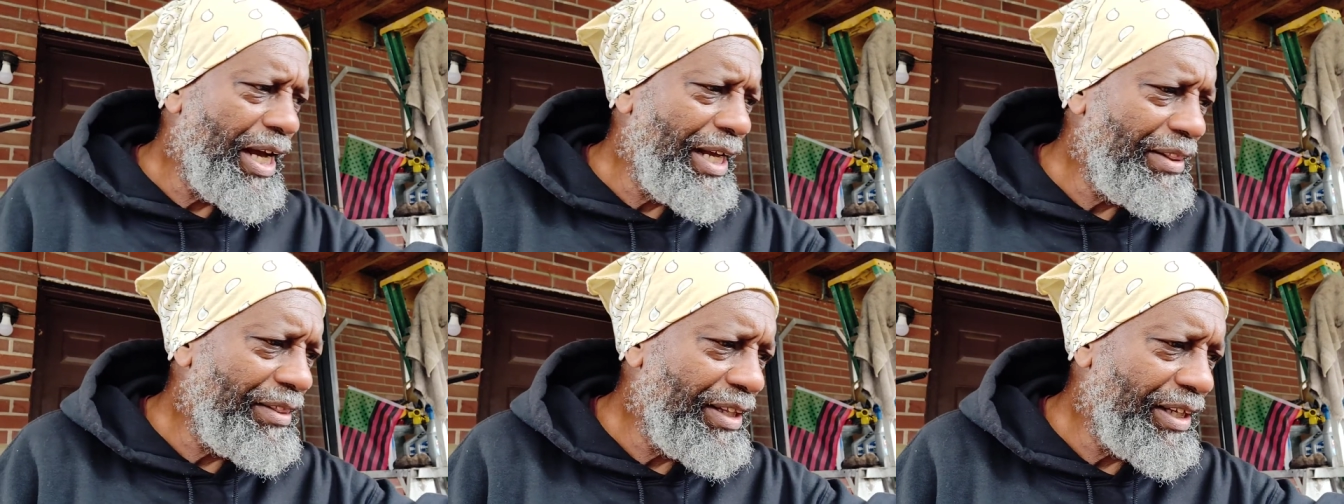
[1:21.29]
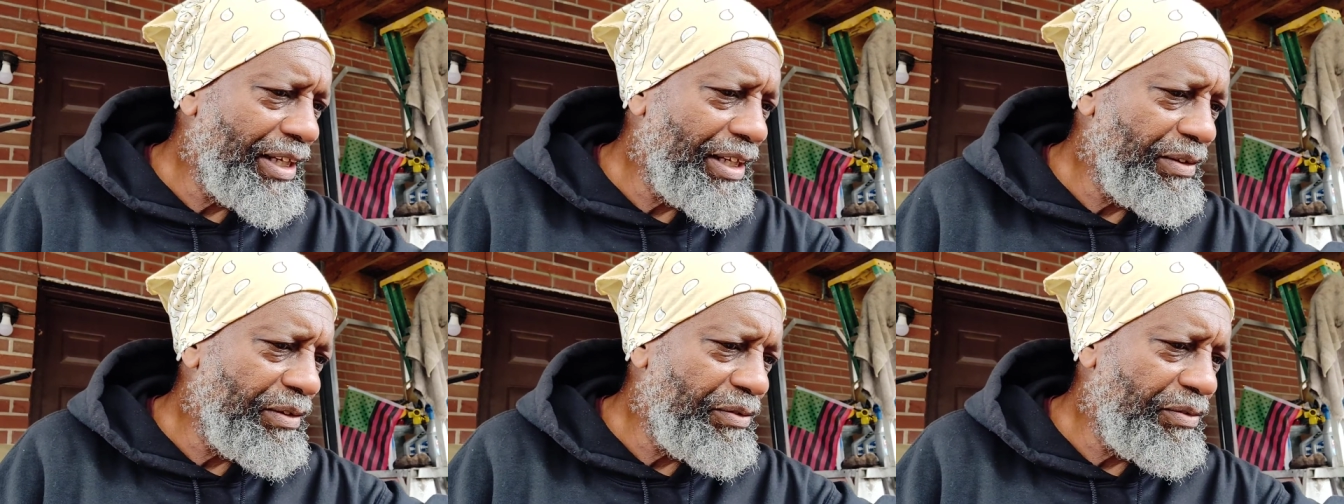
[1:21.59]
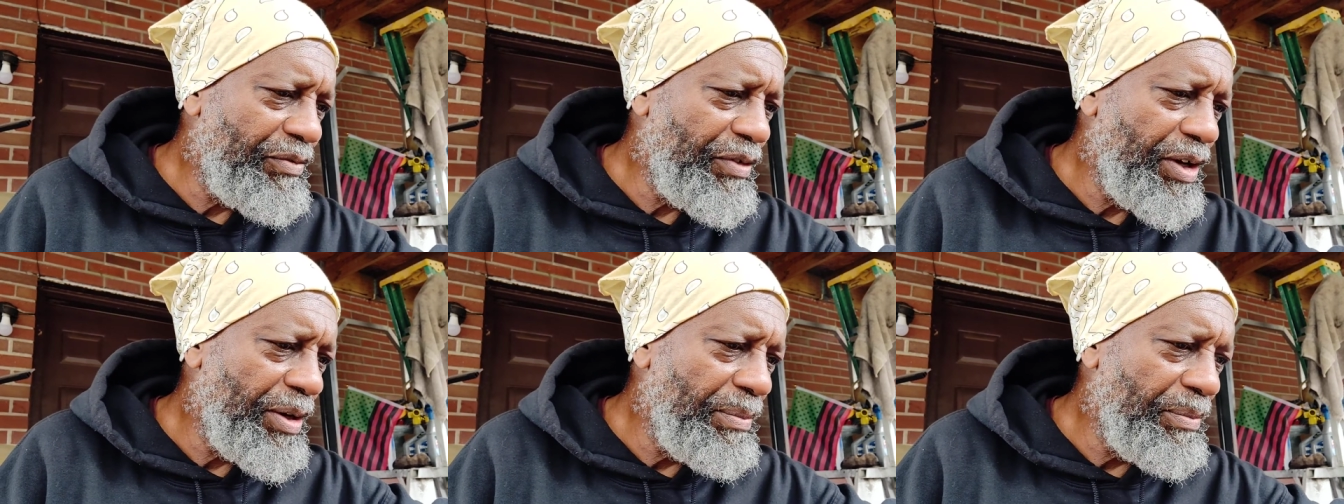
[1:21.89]
I think it's
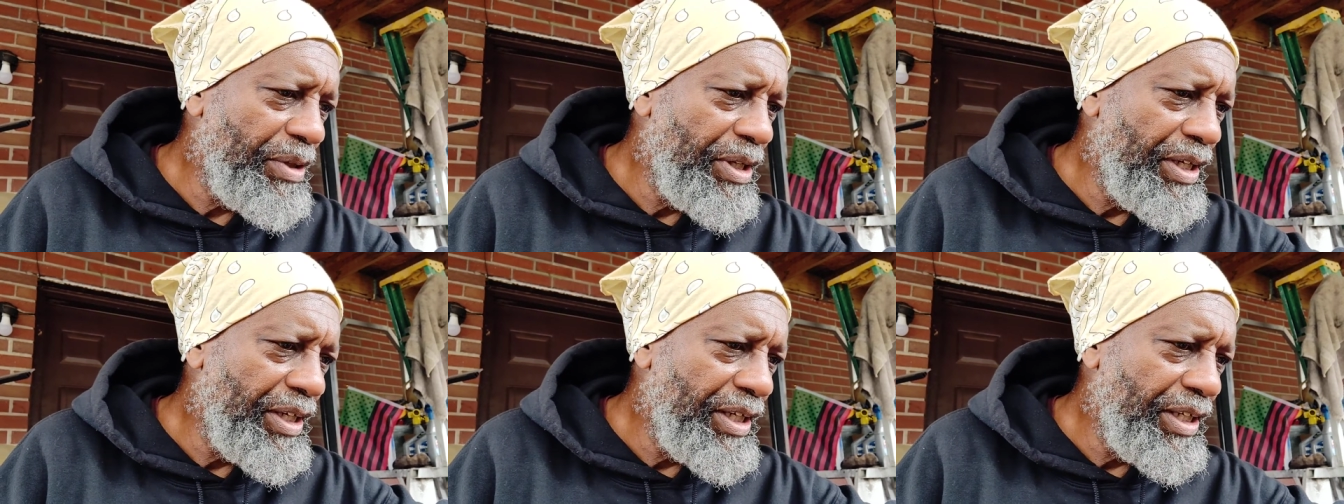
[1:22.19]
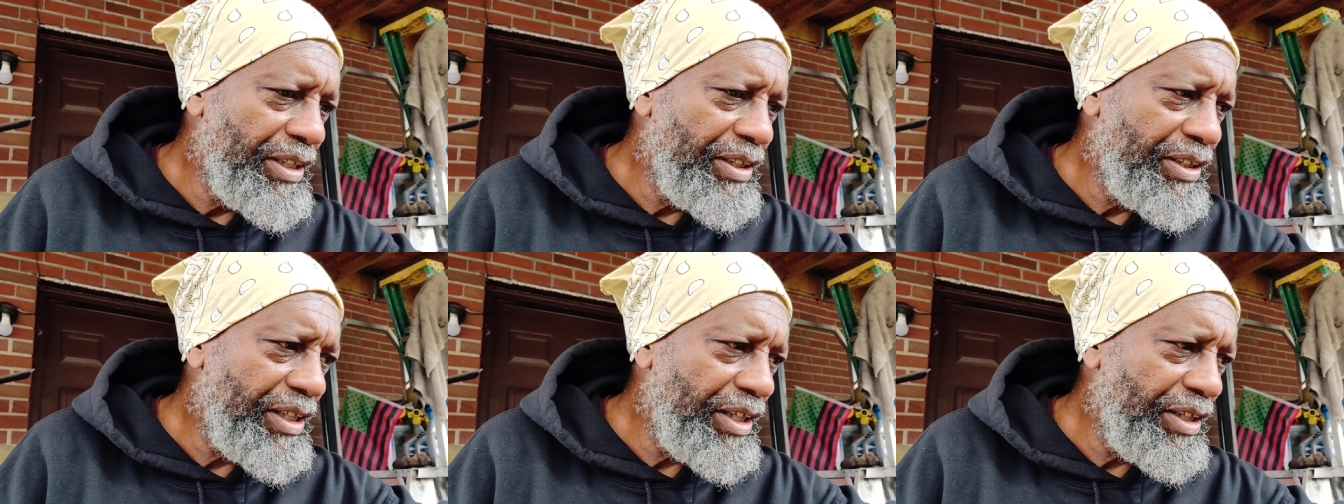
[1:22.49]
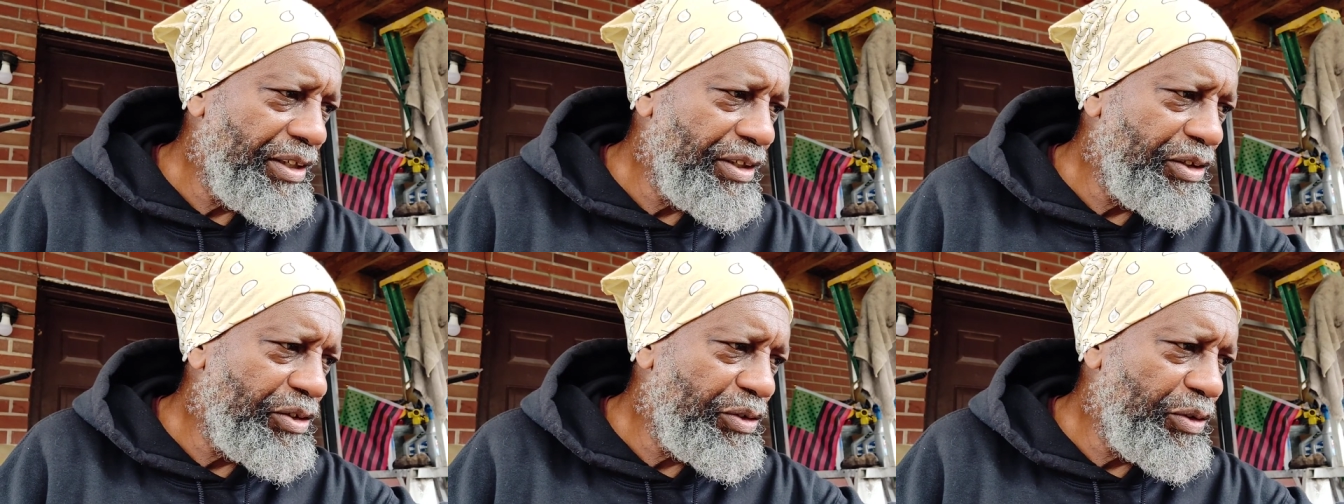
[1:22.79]
from, tell
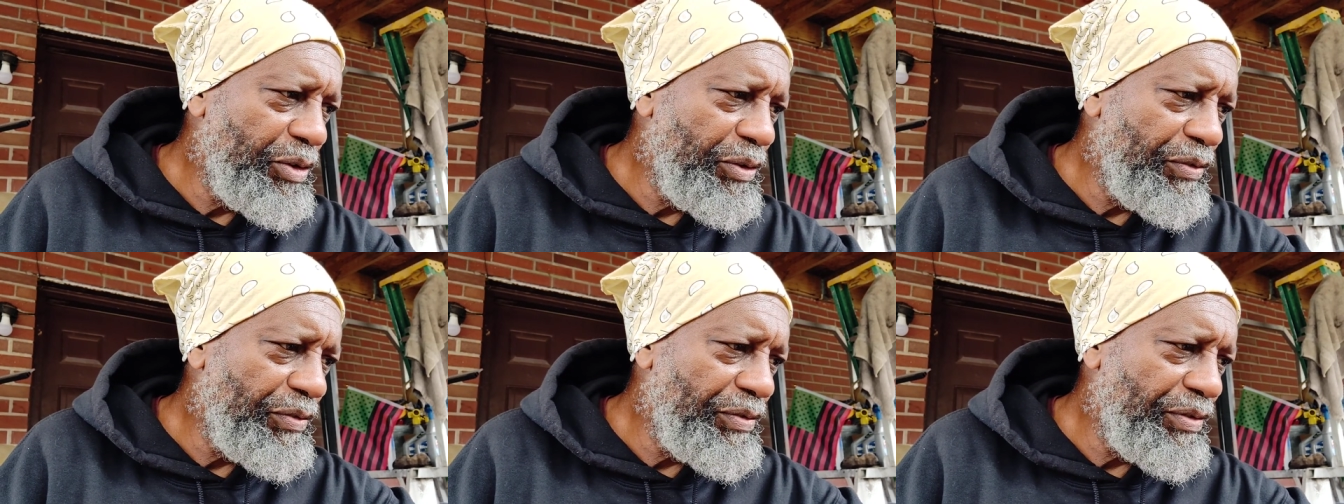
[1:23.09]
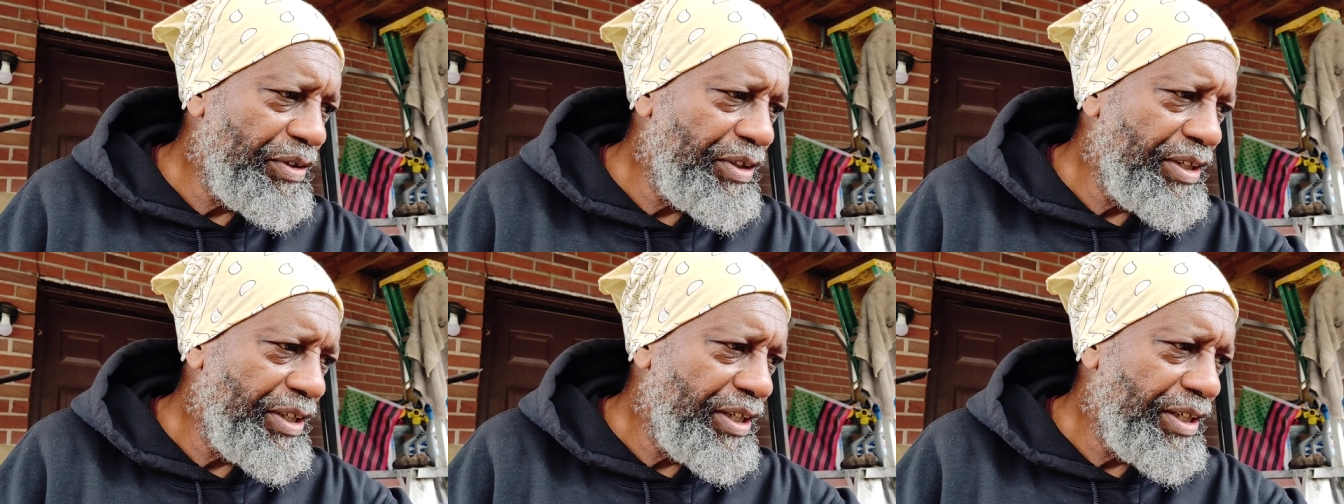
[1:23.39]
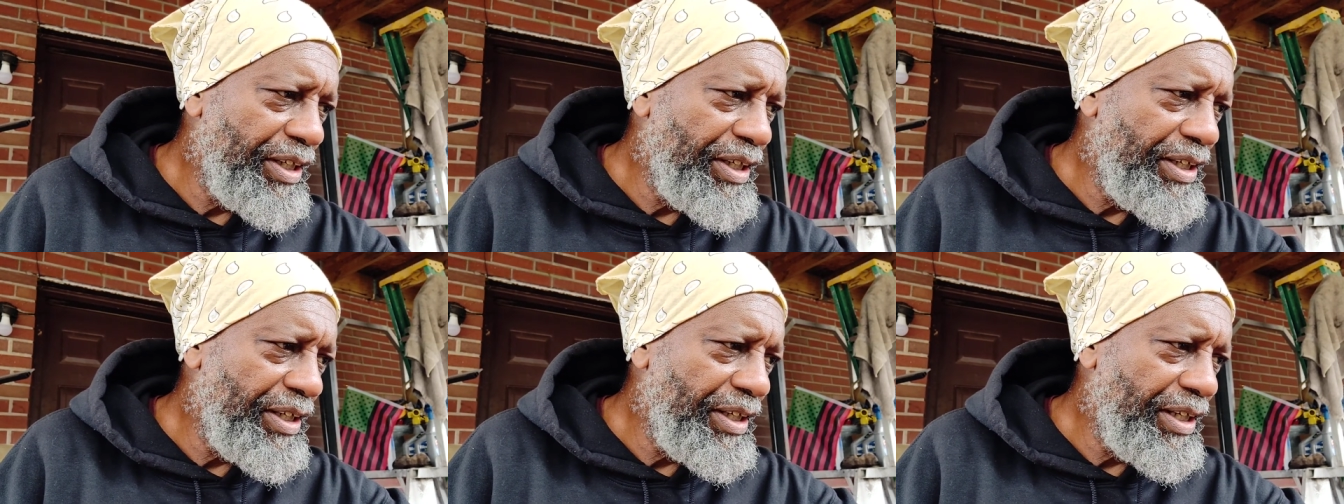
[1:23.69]
you the truth,
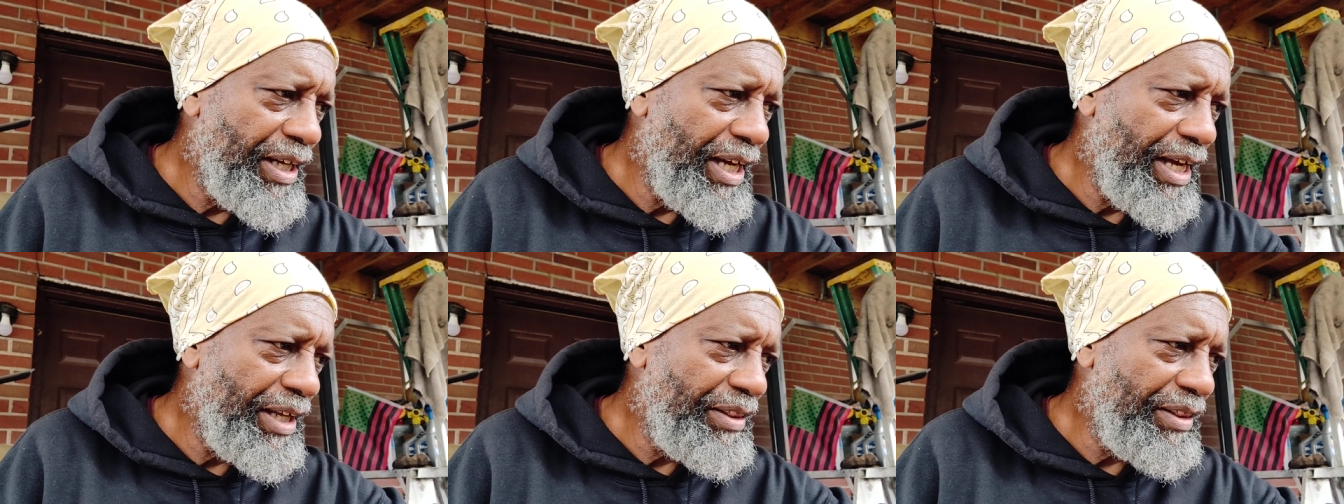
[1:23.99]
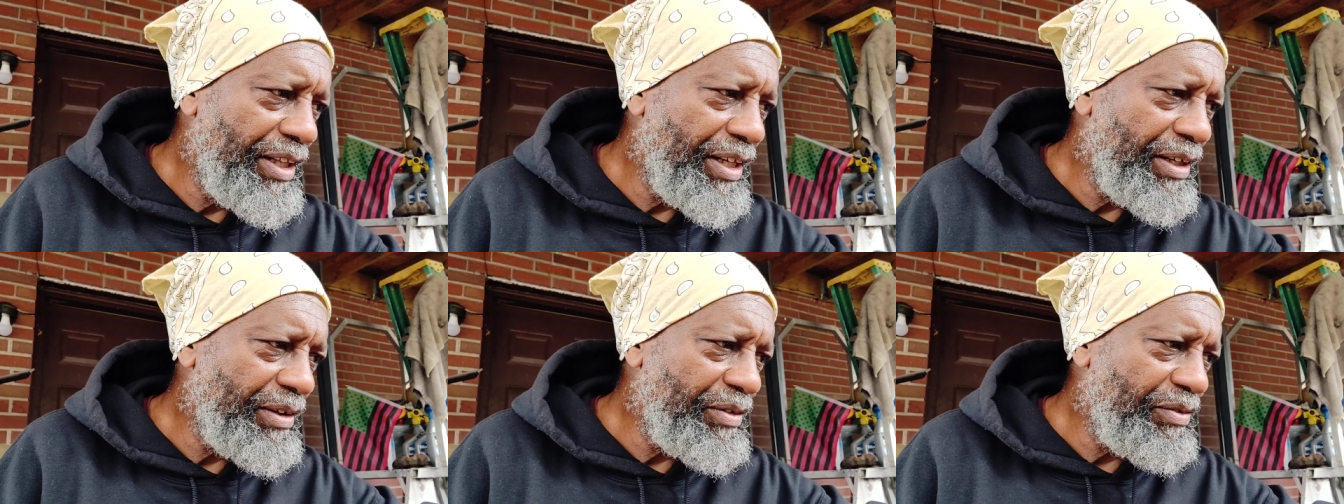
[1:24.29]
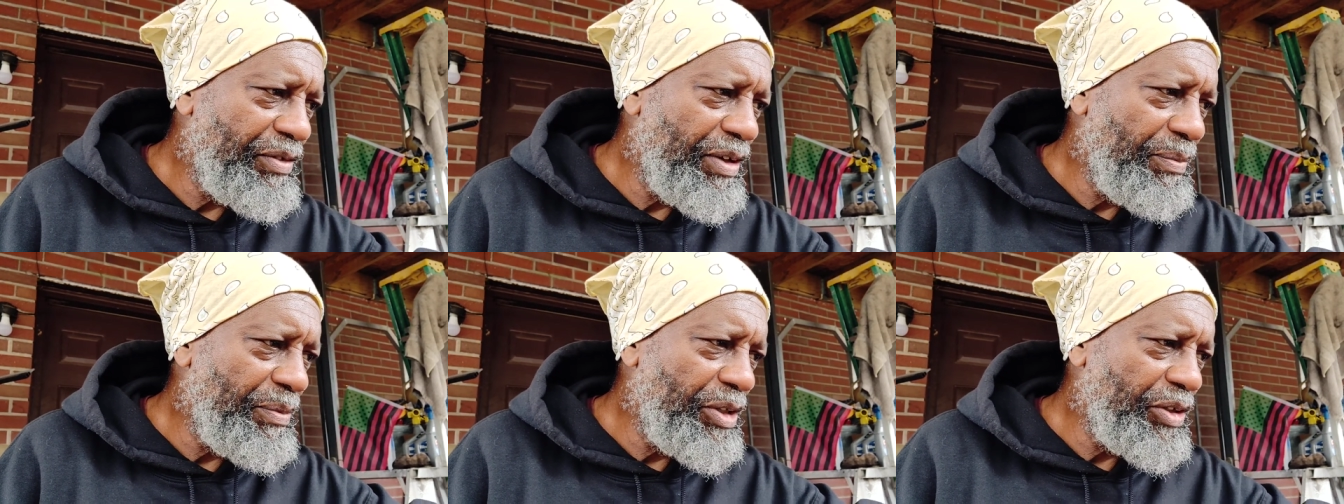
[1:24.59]
I think
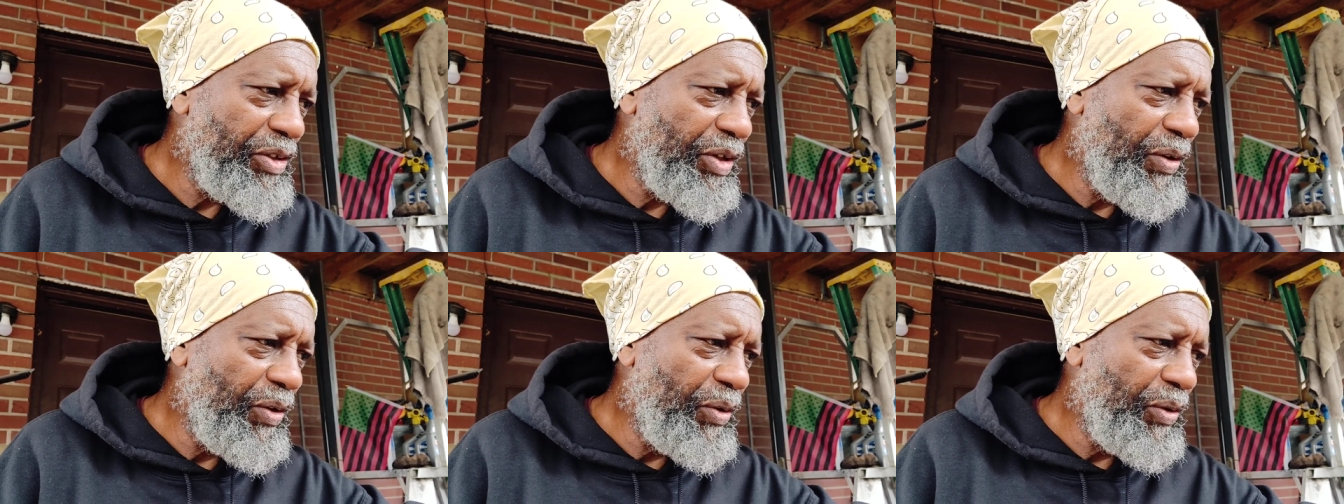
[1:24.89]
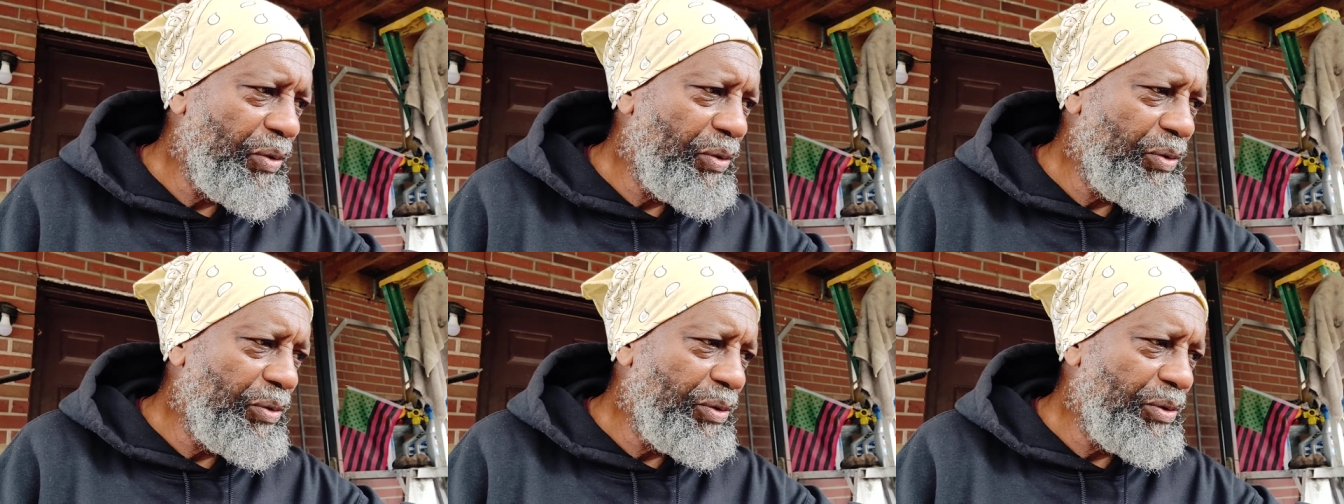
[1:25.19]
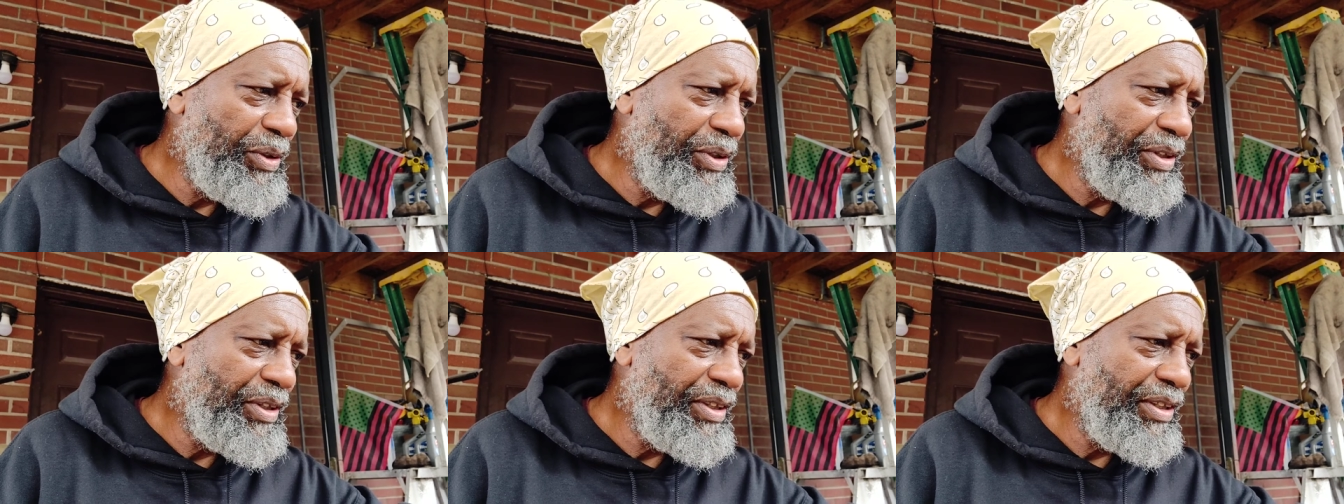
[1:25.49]
it's from this old,